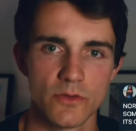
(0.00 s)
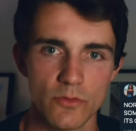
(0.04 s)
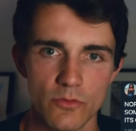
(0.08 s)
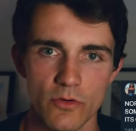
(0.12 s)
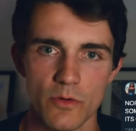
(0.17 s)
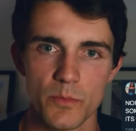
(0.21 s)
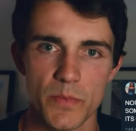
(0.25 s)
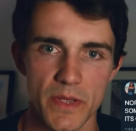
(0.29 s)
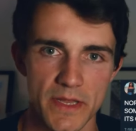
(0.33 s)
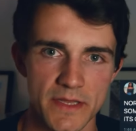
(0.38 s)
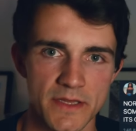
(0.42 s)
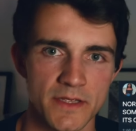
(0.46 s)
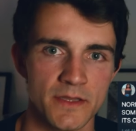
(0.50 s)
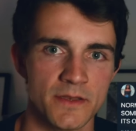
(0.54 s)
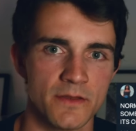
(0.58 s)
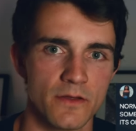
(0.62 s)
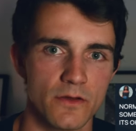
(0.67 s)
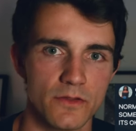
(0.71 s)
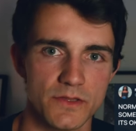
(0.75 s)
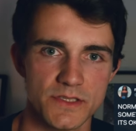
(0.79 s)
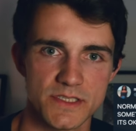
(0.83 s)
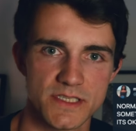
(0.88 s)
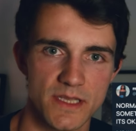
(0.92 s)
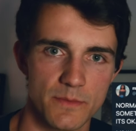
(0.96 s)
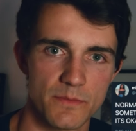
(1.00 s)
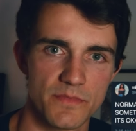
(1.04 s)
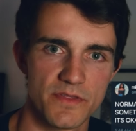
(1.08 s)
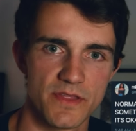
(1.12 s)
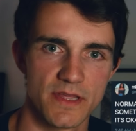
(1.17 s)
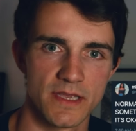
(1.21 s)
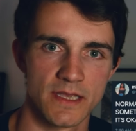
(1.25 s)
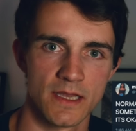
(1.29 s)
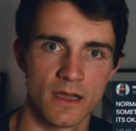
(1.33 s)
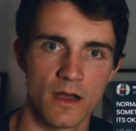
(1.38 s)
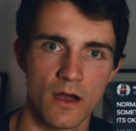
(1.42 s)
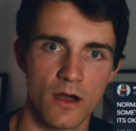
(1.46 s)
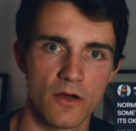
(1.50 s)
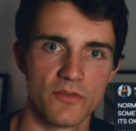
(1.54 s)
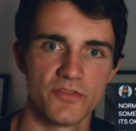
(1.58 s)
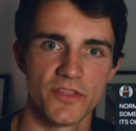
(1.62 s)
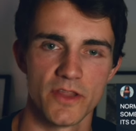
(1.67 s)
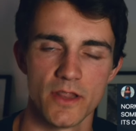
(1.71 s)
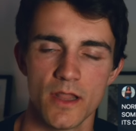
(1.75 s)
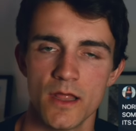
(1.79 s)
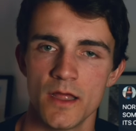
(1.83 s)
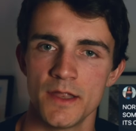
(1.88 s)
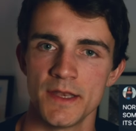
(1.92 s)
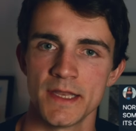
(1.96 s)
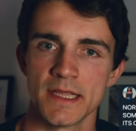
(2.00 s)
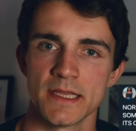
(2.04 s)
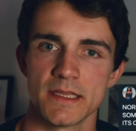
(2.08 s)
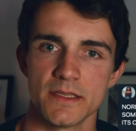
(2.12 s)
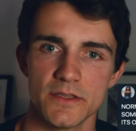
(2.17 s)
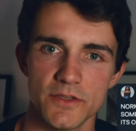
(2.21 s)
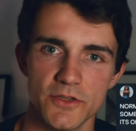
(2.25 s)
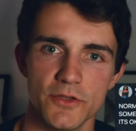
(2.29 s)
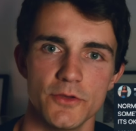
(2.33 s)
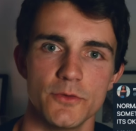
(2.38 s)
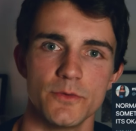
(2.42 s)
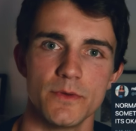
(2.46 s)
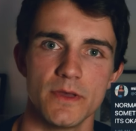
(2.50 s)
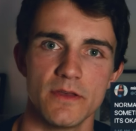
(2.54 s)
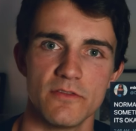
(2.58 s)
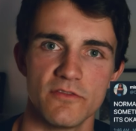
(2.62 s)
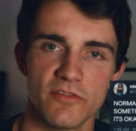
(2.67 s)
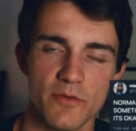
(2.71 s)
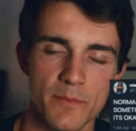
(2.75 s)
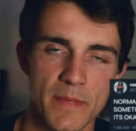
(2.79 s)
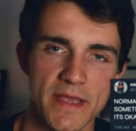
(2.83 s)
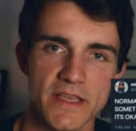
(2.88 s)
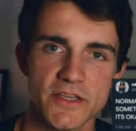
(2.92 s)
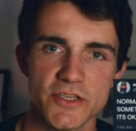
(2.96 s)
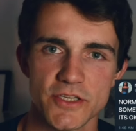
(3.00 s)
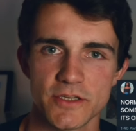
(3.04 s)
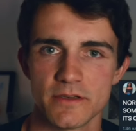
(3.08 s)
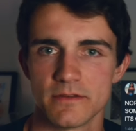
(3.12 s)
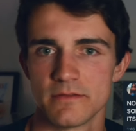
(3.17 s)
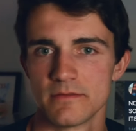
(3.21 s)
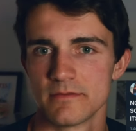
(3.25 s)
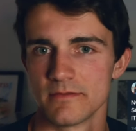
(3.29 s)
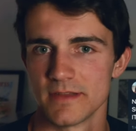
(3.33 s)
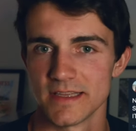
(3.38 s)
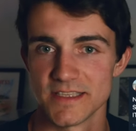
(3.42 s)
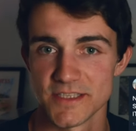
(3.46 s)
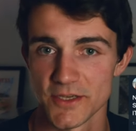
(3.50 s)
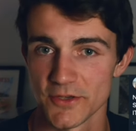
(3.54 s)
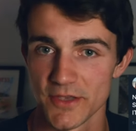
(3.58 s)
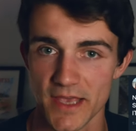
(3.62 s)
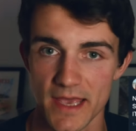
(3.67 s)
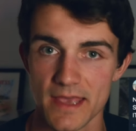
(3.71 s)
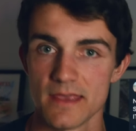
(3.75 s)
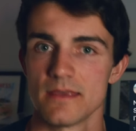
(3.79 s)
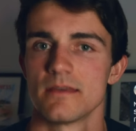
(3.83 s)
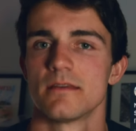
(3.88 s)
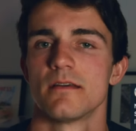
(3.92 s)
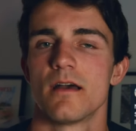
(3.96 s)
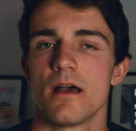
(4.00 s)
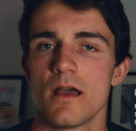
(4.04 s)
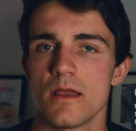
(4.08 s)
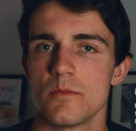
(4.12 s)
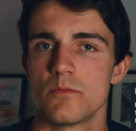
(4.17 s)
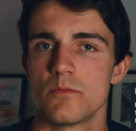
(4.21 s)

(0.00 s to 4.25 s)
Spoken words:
your opinion on something after learning new information. It's okay, I